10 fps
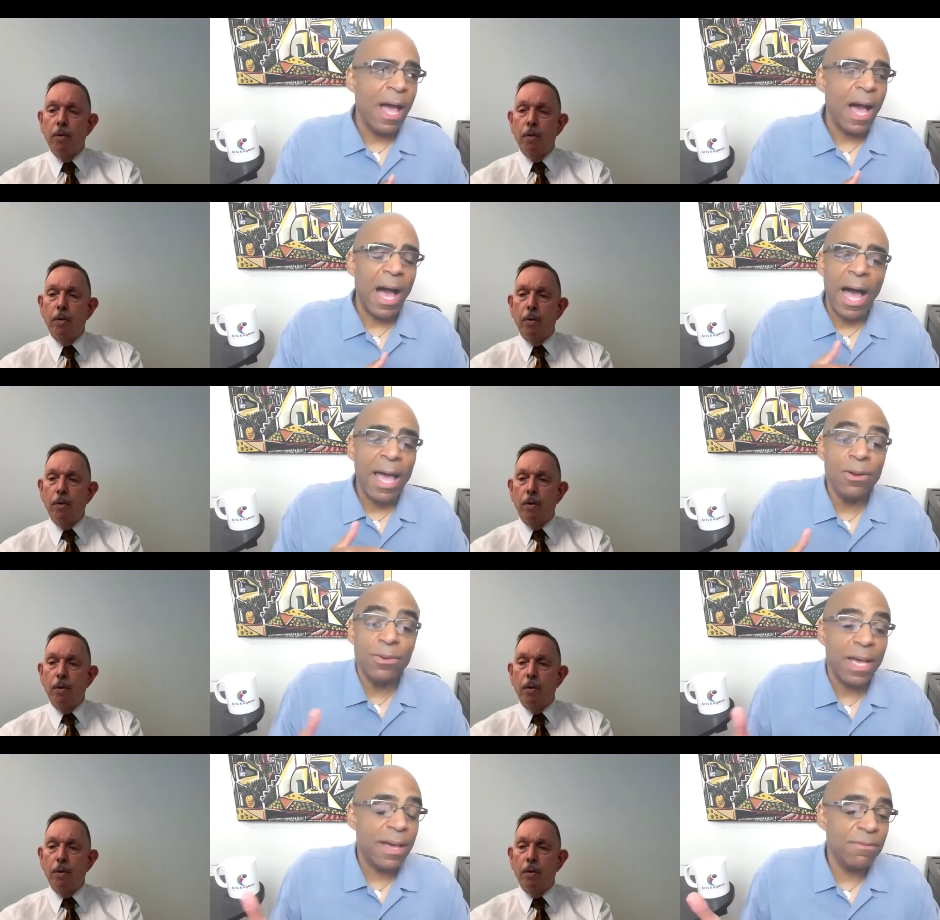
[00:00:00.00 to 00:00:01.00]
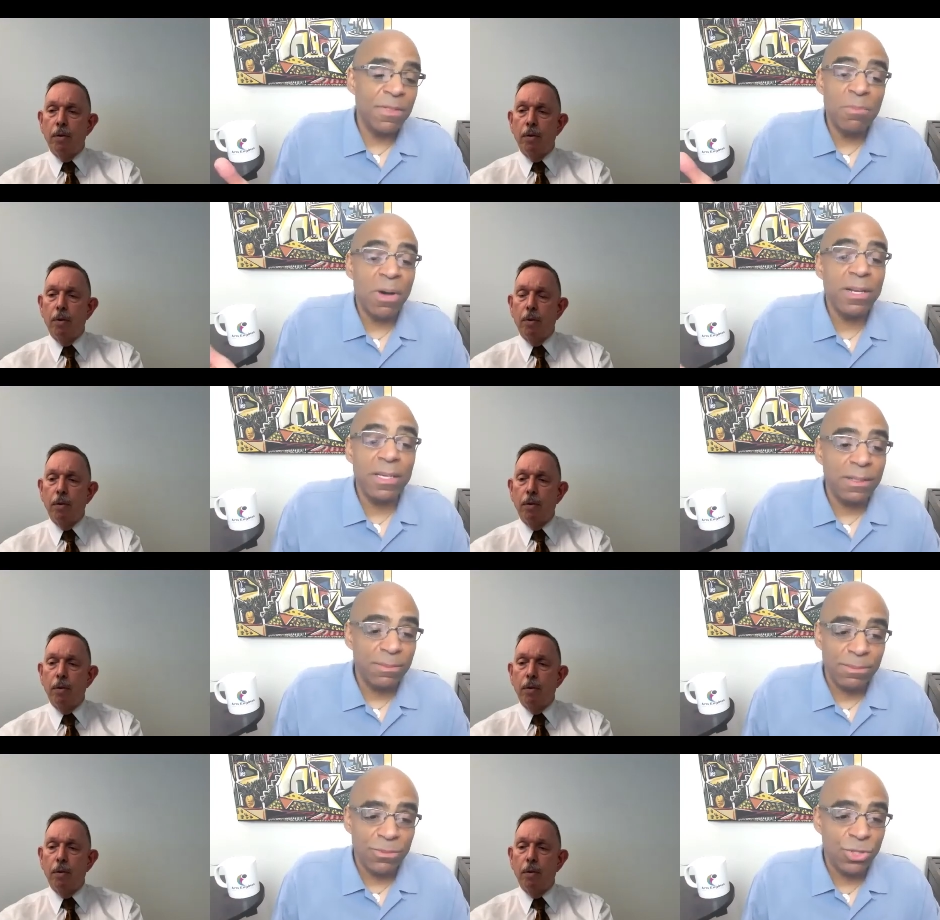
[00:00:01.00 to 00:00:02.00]
Speaker 1: I don't have the money
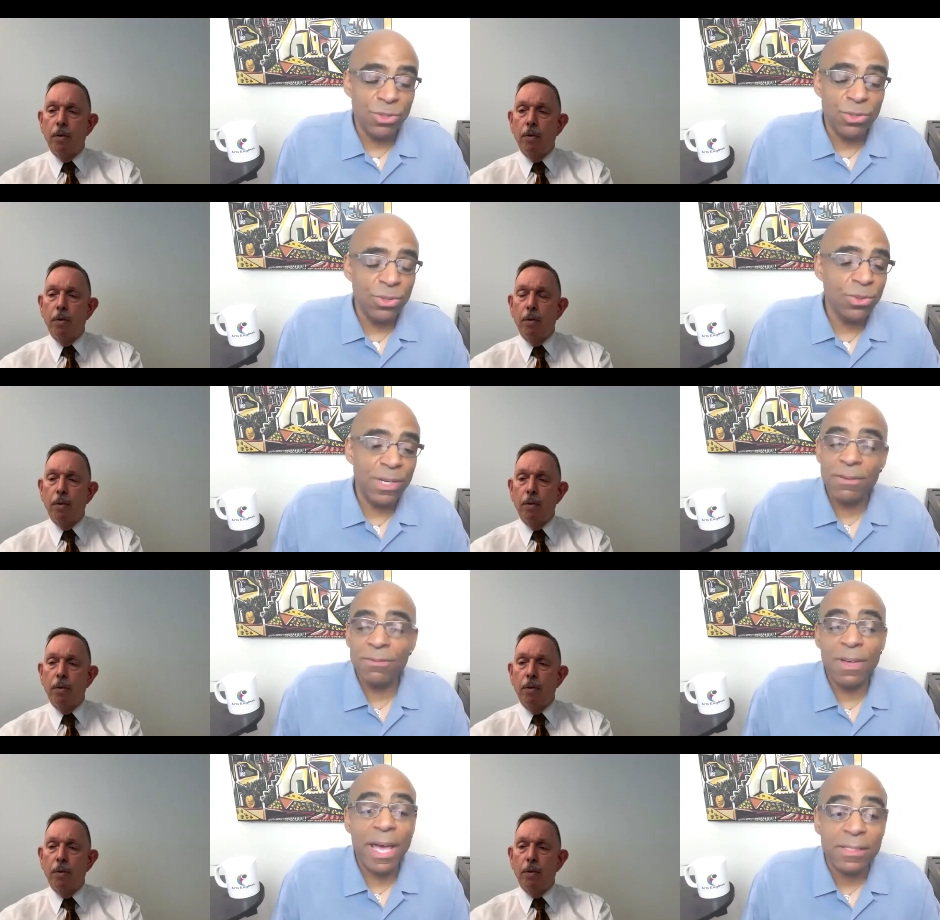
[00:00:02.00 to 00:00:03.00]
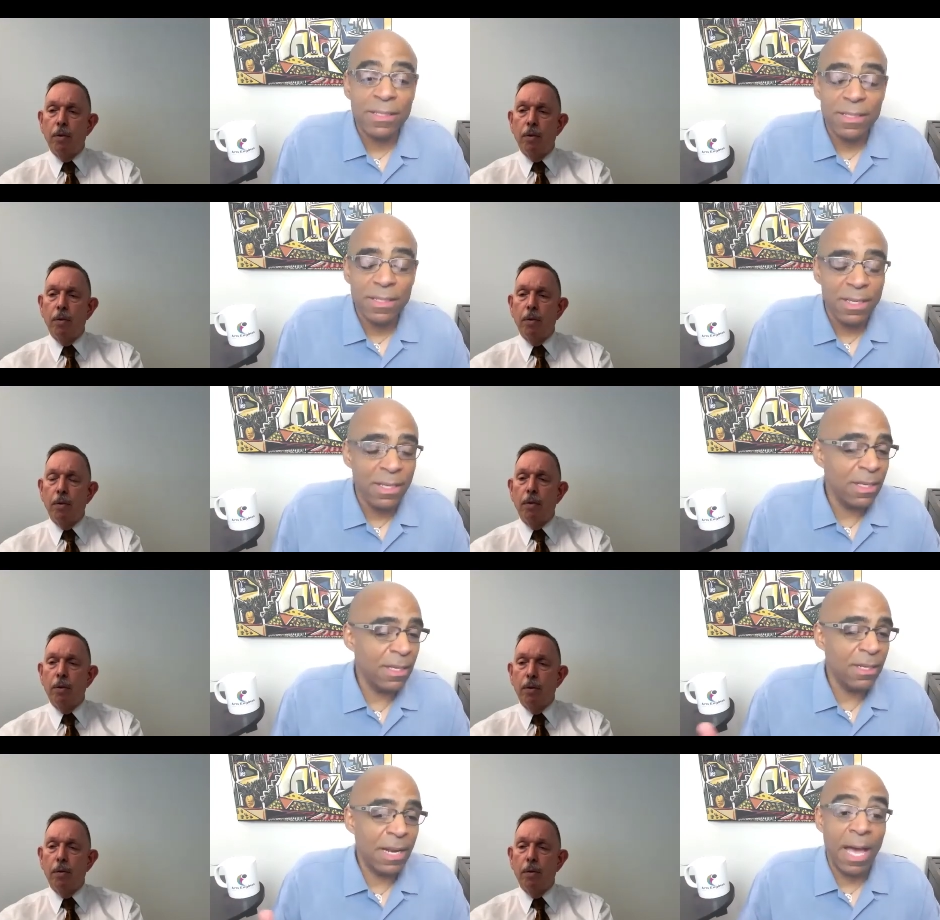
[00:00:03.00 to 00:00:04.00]
to invest
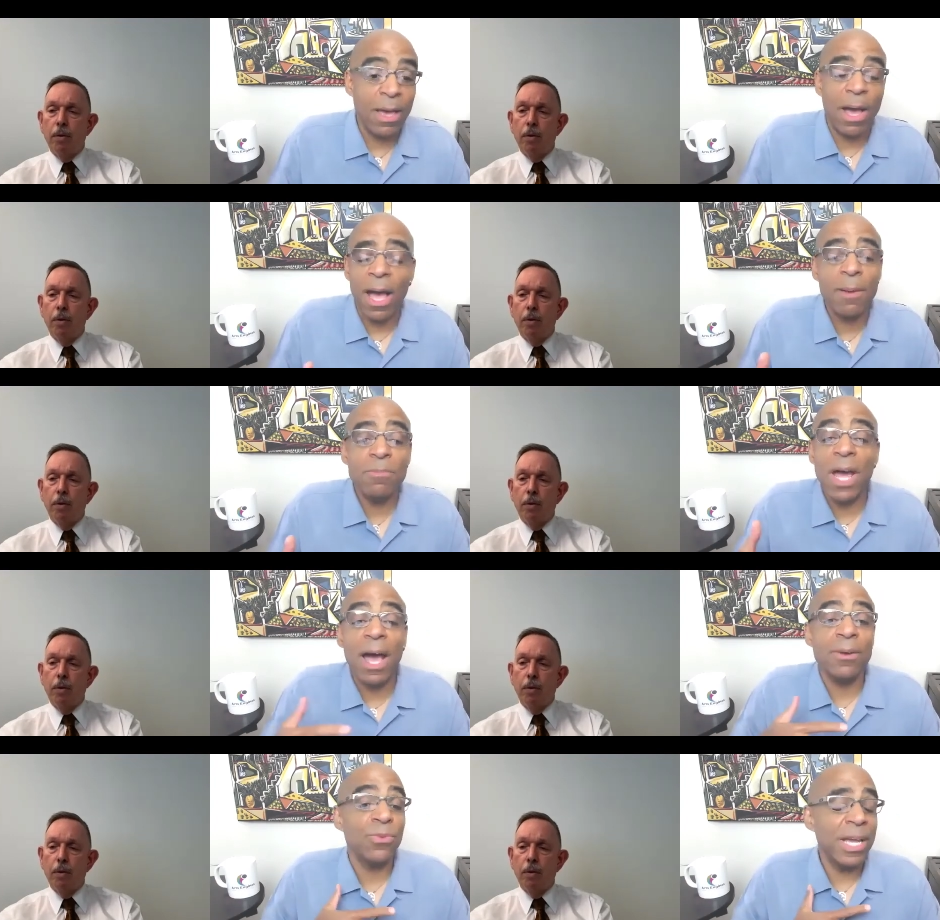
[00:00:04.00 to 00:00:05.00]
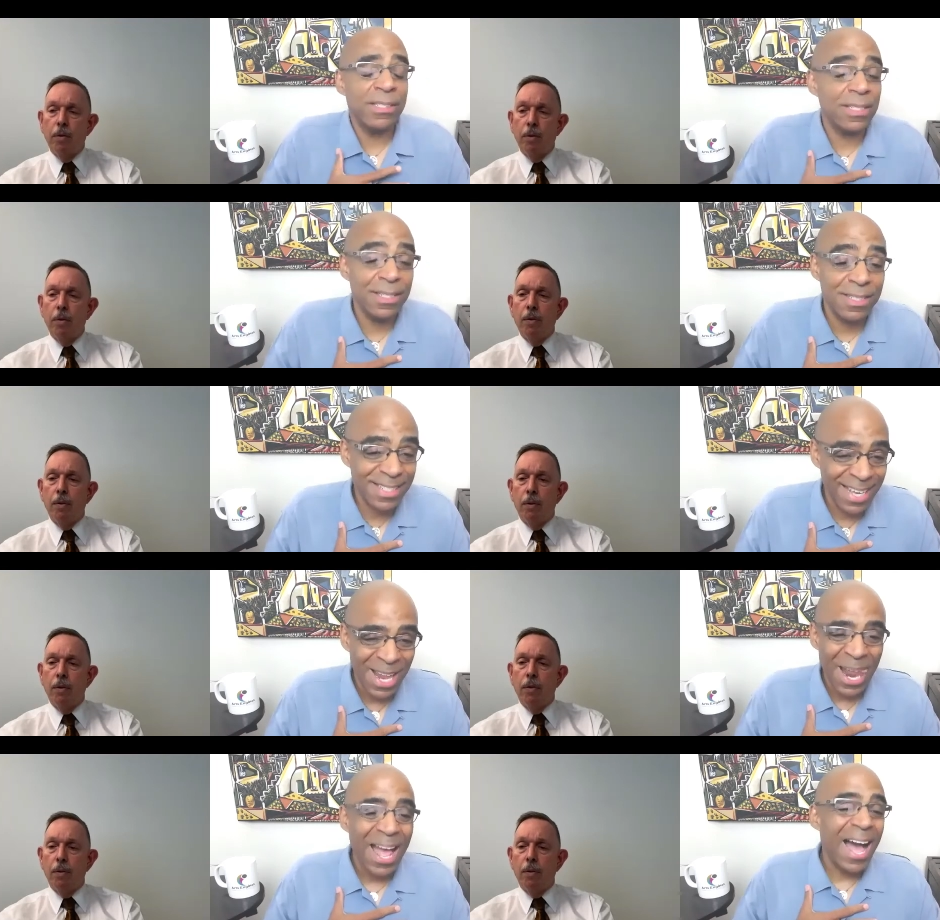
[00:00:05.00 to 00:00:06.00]
in I, I'm not racist.
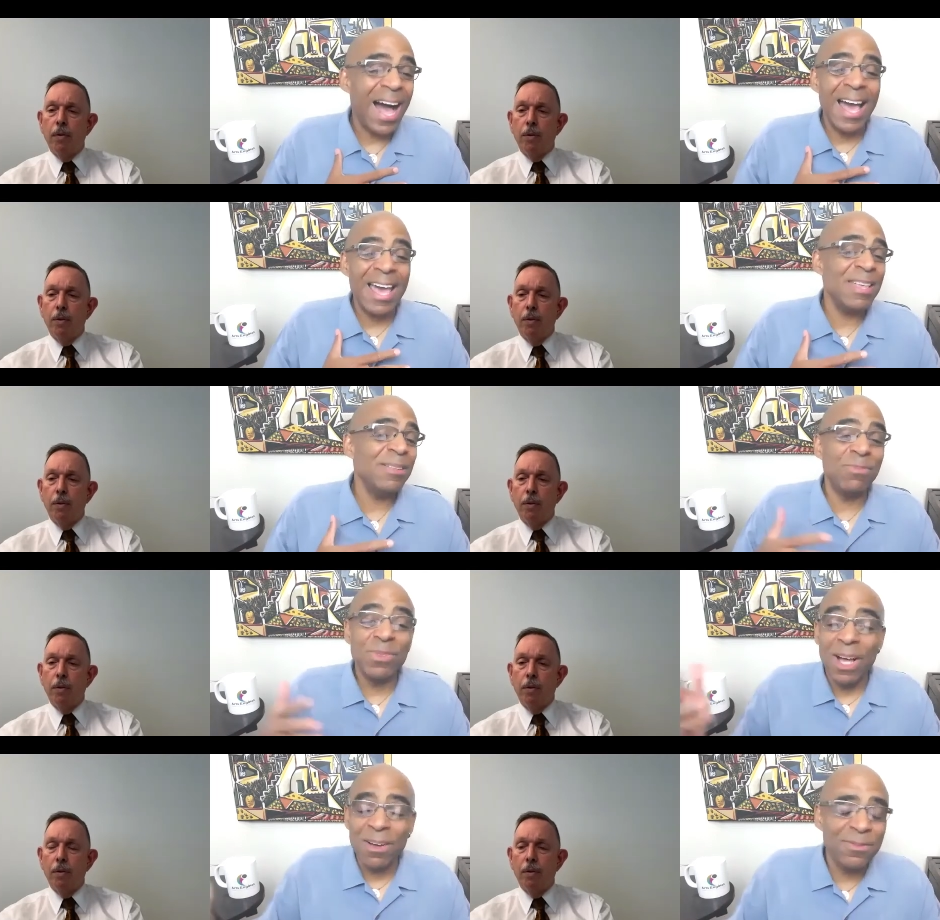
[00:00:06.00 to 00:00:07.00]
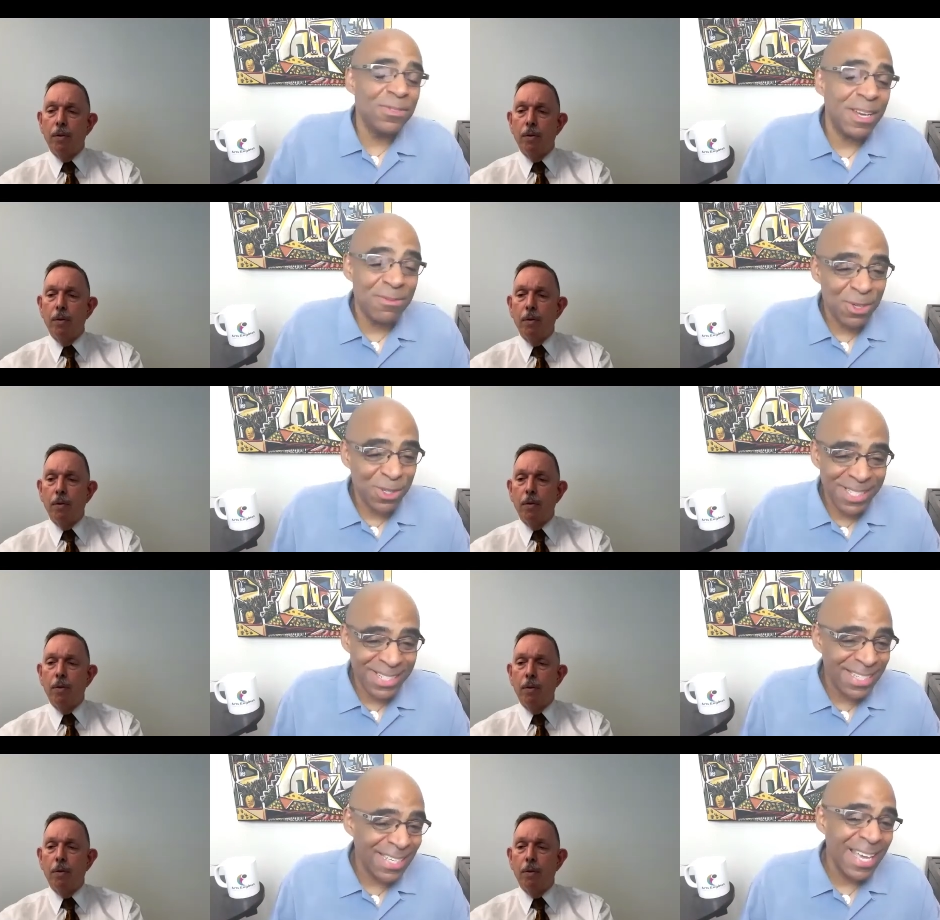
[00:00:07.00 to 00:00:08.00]
I love
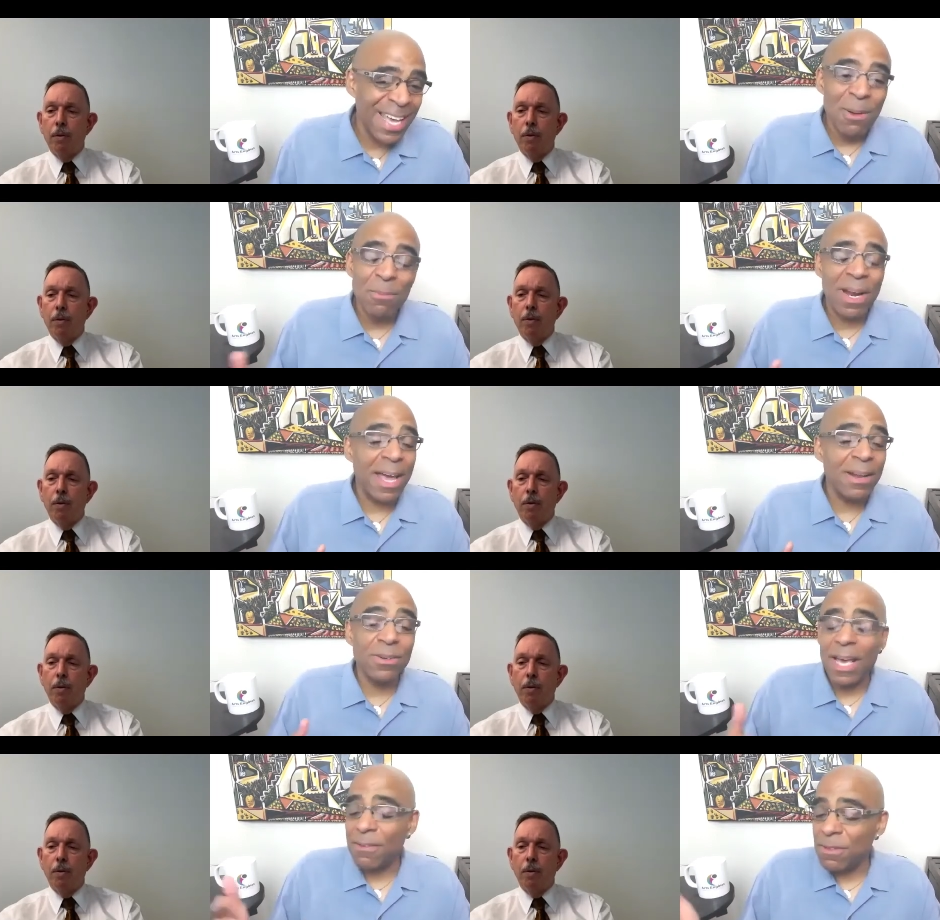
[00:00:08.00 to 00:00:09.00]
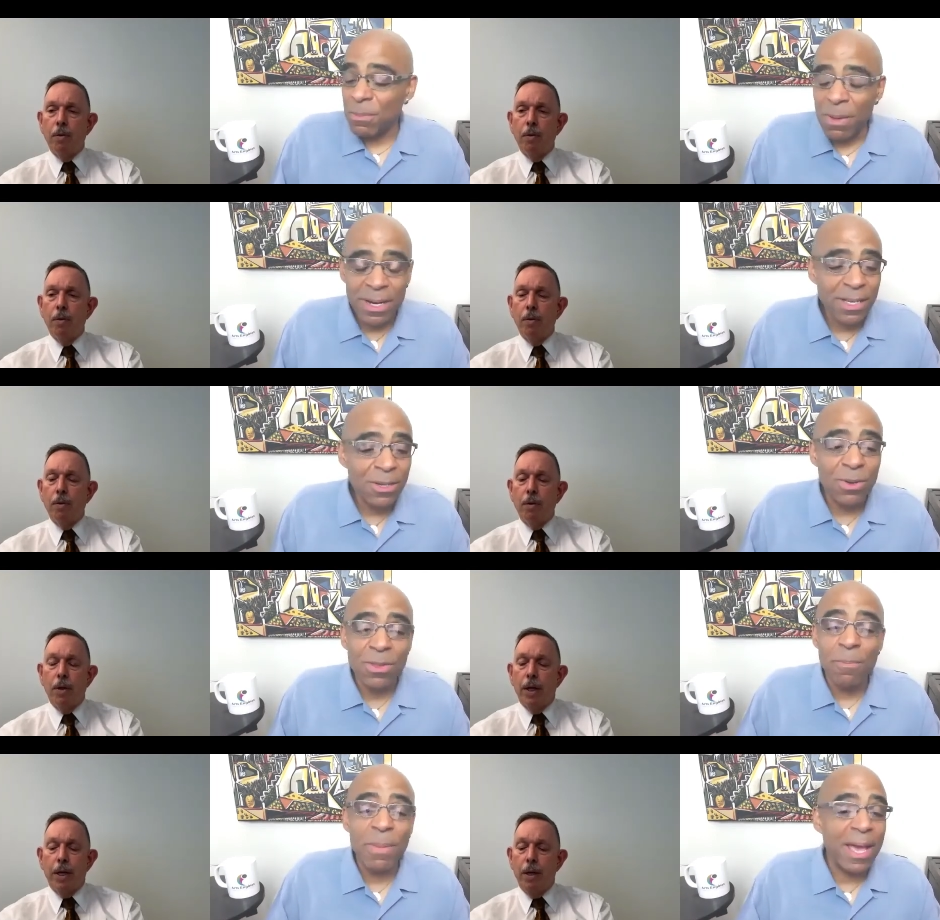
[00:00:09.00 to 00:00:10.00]
diversity, but I don't have the money or
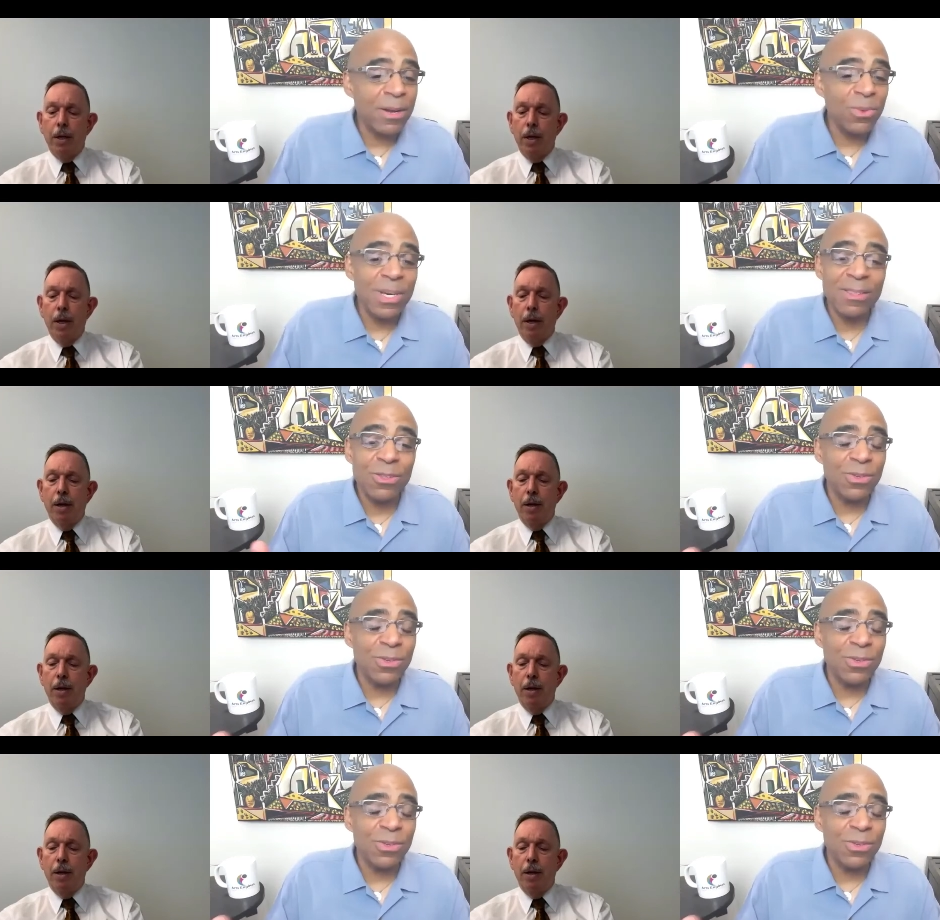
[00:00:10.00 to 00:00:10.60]
the bandwidth or